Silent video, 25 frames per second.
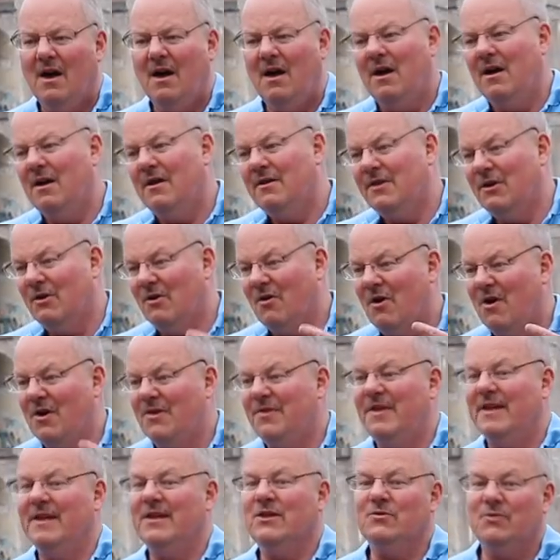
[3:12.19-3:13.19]
uh, there are
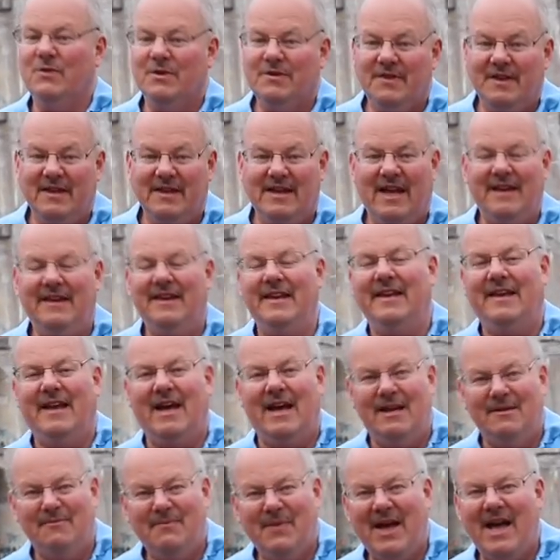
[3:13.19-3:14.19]
things with the
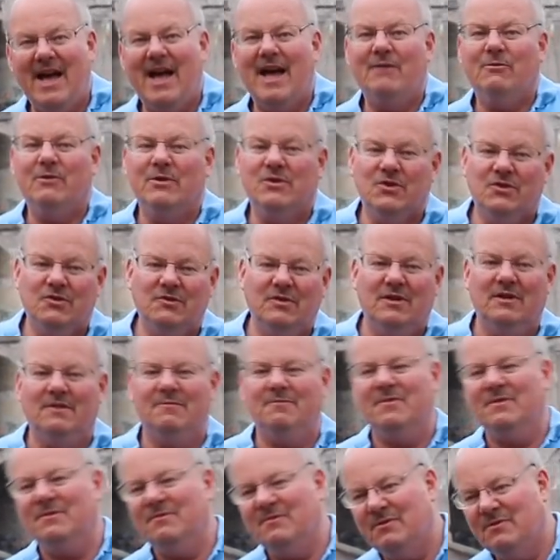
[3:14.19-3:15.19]
Indiana bat which
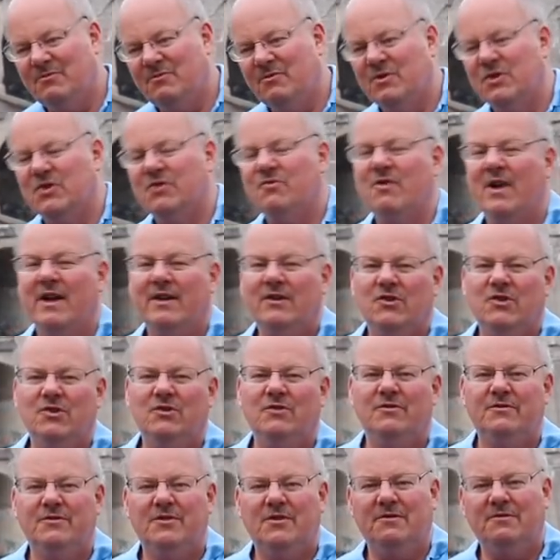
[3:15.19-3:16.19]
uh, restrict
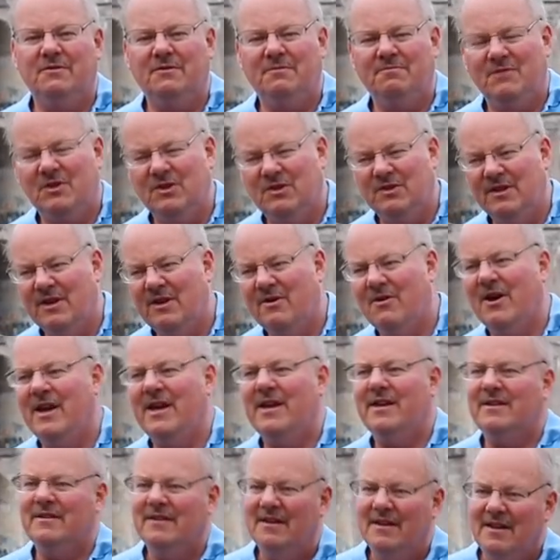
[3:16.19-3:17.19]
you to
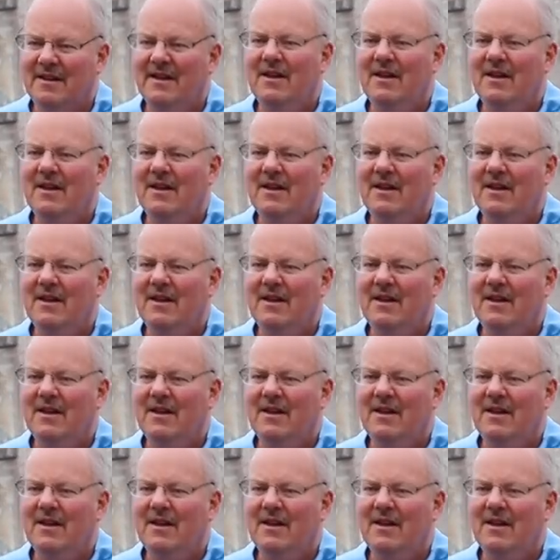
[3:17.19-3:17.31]
clearing.